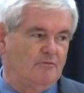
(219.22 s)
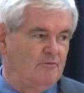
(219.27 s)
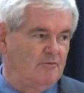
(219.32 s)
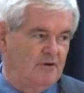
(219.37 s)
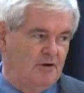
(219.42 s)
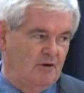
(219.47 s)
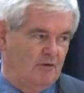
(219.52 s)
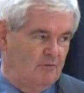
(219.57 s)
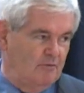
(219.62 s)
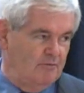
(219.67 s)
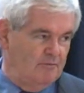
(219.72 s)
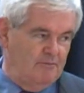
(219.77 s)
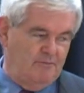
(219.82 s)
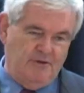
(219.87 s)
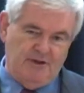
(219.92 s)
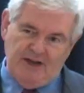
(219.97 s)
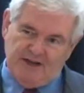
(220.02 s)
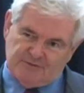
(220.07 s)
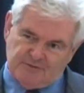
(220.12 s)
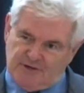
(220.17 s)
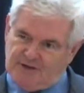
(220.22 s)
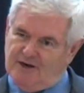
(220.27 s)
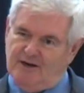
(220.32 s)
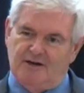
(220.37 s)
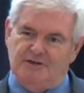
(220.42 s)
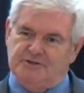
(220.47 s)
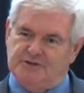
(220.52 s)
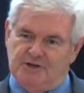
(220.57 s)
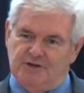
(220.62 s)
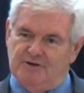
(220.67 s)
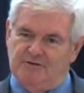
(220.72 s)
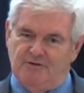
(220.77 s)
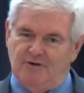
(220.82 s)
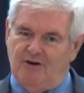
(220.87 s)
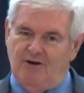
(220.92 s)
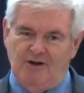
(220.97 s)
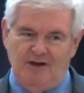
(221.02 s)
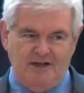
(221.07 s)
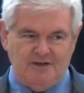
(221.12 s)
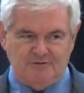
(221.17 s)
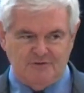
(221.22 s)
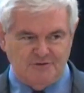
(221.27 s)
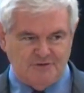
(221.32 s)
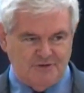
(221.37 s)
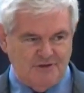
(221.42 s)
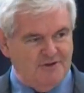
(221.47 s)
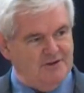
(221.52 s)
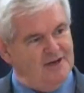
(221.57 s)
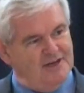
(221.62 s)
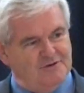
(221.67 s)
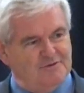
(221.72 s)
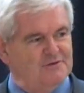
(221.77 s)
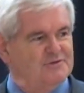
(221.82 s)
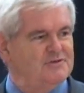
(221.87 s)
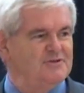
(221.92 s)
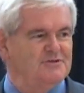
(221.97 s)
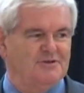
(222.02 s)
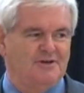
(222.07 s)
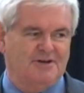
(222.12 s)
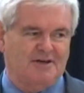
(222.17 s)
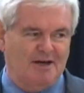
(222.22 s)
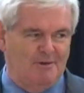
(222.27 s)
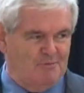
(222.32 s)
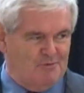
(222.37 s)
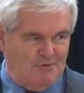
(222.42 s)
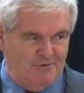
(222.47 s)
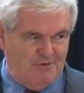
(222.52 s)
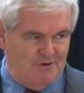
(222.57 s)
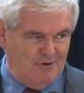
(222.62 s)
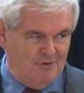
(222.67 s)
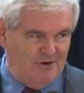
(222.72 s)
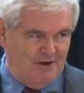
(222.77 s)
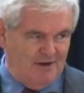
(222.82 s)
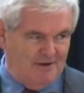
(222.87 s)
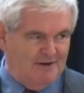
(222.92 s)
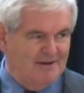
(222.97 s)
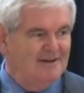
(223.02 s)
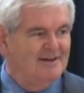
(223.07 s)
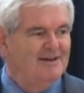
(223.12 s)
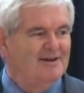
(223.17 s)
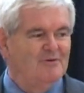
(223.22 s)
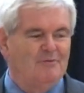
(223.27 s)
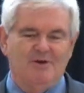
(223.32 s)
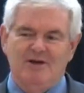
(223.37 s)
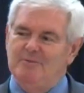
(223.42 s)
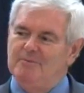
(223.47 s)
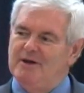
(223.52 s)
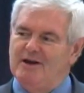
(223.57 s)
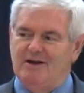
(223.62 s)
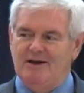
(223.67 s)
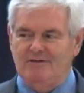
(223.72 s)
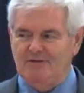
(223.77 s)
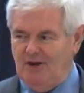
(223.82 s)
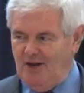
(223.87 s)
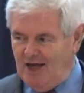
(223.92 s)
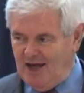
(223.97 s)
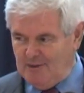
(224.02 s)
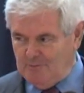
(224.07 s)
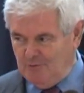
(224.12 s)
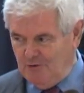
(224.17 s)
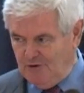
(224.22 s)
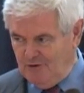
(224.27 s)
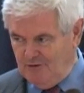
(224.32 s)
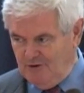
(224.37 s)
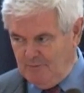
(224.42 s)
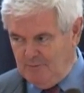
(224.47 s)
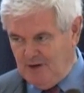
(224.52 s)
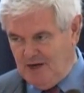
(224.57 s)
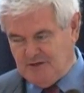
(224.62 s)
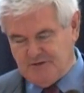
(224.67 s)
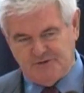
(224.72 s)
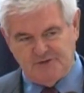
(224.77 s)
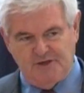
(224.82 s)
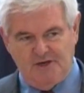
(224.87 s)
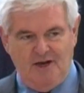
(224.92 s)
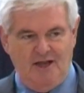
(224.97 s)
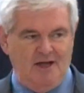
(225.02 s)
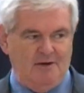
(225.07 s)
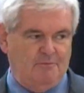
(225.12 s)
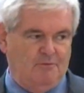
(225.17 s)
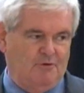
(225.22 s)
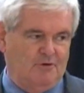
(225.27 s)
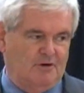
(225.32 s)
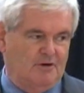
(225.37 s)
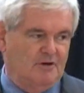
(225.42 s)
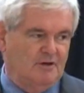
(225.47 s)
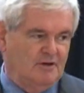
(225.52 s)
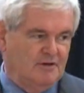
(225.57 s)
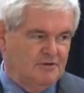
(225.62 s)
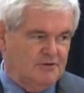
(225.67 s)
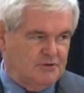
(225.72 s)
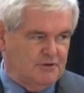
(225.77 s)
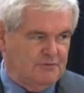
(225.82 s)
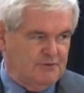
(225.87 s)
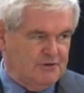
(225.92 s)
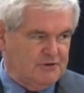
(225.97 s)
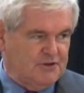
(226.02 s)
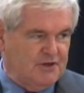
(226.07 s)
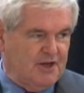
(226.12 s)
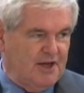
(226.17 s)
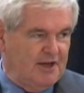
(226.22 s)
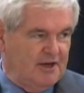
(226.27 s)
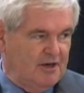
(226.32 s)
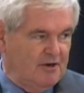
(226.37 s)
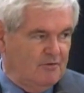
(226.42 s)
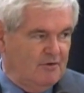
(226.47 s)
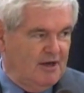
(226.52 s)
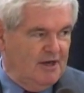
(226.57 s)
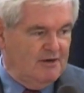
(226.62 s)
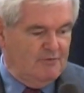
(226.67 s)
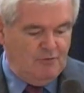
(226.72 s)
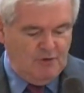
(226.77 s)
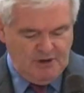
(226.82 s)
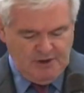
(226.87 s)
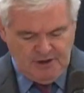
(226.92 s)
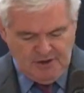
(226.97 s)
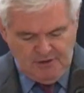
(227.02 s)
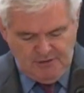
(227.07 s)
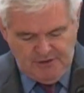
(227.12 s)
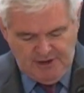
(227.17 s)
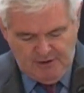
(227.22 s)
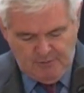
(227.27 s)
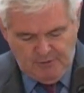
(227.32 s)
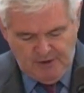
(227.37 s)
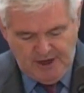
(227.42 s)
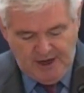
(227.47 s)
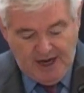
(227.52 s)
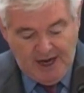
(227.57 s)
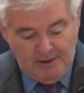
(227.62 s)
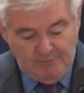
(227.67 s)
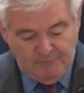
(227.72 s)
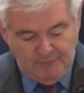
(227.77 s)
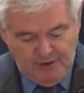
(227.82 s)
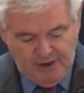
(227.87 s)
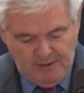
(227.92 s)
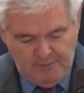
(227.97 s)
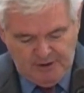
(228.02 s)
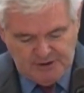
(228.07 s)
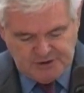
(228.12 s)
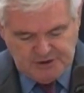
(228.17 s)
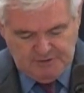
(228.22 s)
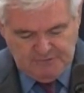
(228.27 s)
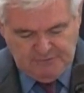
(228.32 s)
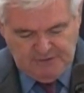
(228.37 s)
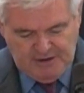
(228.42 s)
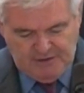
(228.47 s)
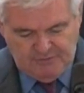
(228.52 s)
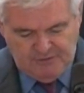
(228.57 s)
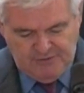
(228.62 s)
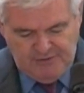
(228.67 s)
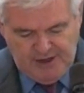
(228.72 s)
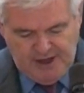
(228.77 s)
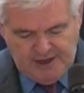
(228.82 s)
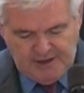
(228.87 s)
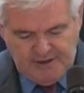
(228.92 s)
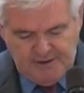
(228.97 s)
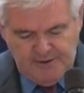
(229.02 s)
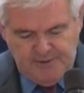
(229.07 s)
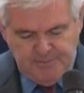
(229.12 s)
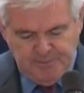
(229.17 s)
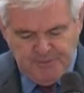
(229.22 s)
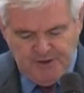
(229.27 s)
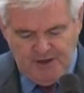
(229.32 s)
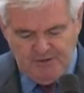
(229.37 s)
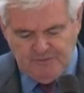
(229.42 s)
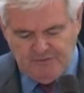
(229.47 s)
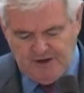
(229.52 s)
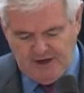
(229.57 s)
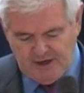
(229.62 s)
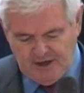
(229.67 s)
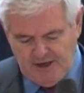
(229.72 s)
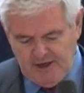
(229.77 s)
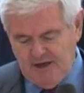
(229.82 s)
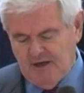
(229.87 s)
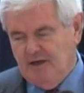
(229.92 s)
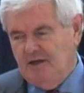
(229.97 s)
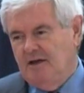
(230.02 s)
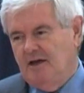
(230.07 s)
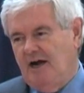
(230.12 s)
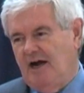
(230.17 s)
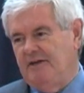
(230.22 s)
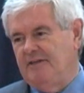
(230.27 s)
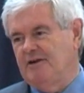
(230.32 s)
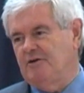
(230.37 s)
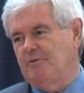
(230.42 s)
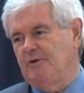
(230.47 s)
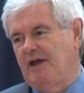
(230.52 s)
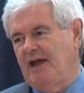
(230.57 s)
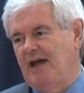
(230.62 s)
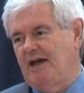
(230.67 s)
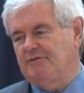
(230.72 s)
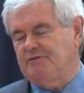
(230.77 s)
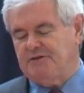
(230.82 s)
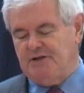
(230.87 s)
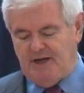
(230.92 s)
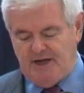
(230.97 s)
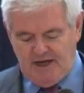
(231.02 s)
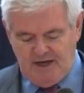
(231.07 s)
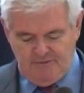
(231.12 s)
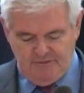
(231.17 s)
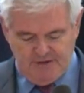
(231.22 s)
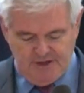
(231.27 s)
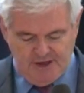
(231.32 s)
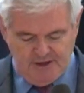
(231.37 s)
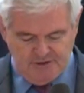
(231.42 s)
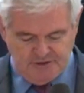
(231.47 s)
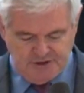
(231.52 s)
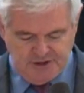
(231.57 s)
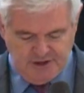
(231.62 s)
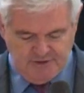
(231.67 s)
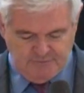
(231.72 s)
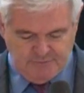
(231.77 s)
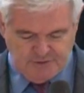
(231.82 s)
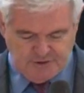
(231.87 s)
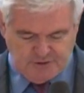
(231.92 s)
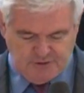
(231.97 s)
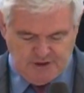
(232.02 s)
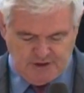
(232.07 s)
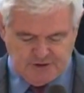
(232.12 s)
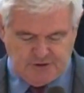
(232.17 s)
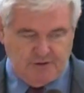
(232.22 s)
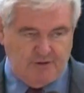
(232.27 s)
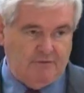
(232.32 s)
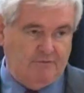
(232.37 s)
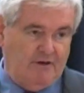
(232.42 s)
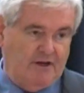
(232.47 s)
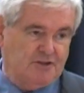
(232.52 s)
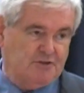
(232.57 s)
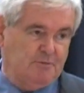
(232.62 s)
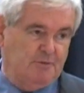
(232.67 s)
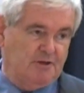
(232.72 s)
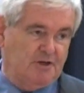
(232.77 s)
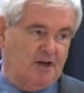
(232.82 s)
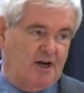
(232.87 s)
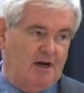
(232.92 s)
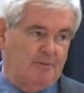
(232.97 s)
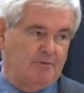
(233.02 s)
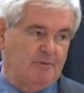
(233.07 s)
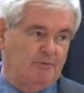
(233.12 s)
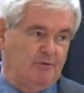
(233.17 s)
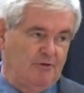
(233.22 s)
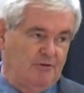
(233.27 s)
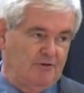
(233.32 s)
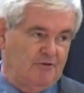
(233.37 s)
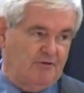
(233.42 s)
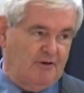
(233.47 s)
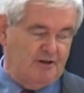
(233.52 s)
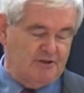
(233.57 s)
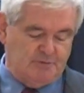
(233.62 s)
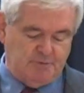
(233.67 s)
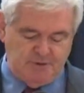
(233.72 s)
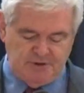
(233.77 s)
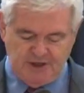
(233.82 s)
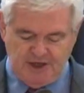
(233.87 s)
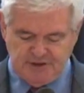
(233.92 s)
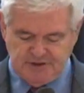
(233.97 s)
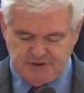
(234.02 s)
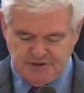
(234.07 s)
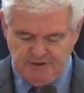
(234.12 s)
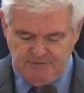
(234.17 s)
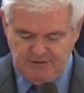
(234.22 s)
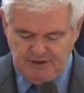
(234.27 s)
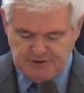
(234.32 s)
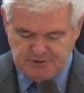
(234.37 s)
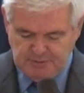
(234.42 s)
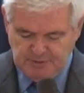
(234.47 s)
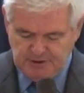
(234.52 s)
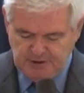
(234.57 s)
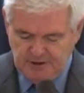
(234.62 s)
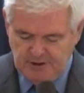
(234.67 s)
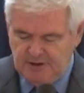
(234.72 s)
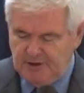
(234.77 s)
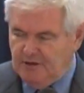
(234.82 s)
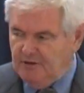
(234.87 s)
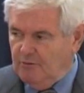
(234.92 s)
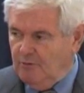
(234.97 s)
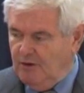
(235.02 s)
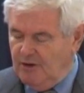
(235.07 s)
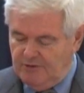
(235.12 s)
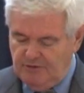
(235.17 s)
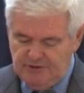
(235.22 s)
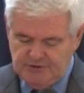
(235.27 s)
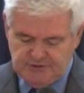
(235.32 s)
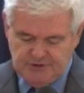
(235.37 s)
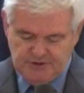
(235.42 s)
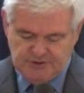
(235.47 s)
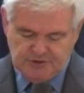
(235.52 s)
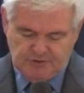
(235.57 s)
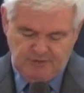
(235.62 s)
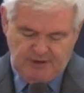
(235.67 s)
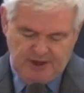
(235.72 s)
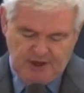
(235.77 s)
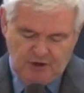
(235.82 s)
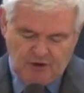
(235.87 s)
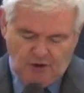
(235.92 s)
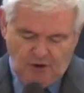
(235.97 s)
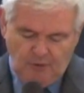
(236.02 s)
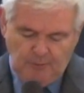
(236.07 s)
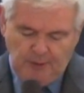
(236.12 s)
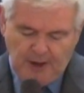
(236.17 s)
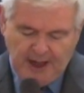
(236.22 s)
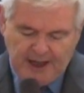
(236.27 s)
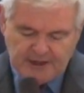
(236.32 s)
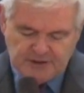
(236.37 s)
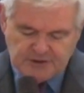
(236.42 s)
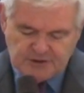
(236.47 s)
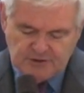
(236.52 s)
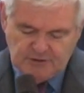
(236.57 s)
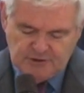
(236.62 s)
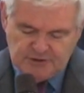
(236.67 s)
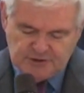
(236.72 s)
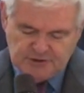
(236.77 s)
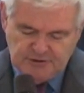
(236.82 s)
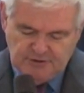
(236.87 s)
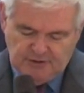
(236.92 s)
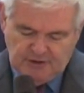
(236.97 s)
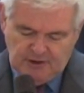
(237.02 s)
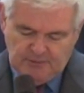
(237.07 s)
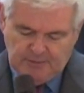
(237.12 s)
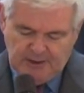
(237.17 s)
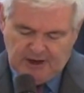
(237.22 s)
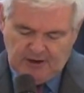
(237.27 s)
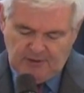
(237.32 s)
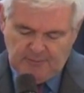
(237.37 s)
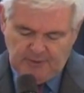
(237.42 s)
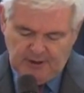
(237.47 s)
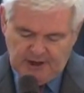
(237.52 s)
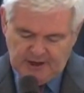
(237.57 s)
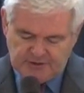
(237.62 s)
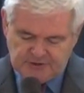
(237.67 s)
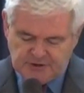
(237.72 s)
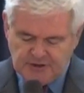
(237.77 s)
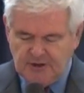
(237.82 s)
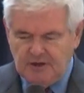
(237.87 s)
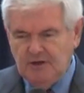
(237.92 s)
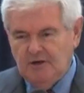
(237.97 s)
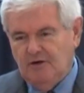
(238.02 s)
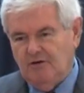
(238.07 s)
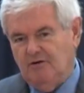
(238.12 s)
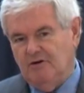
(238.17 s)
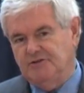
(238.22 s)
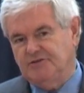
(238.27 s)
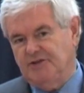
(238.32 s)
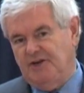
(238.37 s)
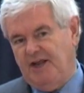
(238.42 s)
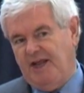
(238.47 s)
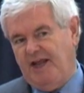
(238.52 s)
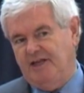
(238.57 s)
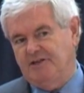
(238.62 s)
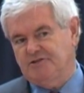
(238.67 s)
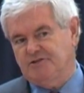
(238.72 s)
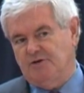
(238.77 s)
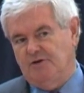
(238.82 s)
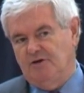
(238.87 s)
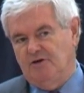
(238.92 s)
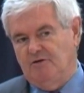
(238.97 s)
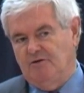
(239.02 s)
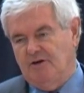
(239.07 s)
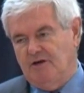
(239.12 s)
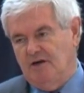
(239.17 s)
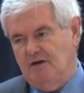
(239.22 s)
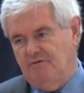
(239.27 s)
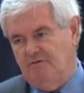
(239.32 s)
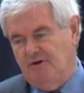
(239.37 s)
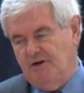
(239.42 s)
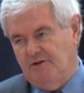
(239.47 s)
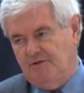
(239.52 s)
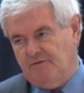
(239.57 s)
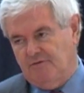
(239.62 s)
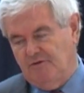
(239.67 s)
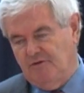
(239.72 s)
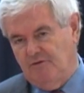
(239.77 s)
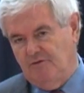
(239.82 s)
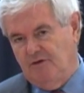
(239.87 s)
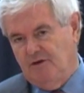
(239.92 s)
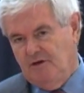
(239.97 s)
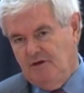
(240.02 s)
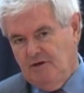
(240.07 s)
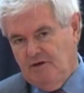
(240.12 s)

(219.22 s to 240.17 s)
You know, the electric cars are going to draw electricity. The electricity is going to come through the grid. We had better have a lot more robust and a lot more sophisticated grid if we're going to go that way. I'm very much in favor of that. And finally, I think we have to have an energy infrastructure investment comparable to the transportation investment, whether it's green coal plants or it's nuclear power plants or it's enhanced oil recovery through